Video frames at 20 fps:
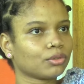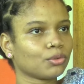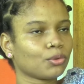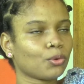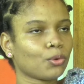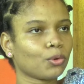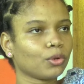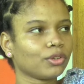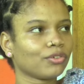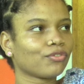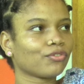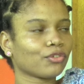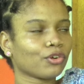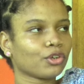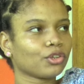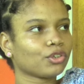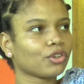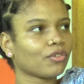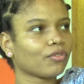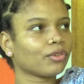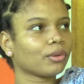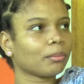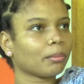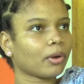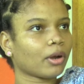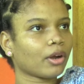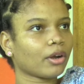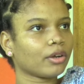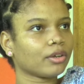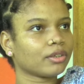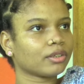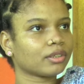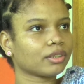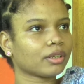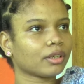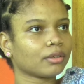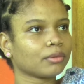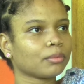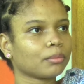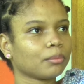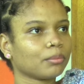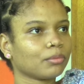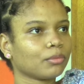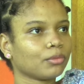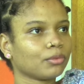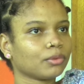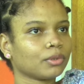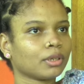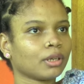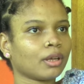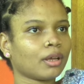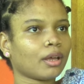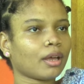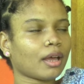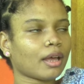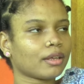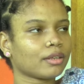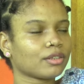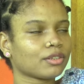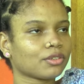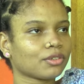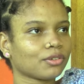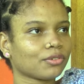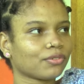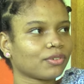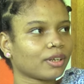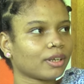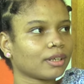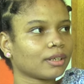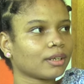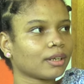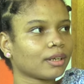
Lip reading: hold the front of the bars and stuff like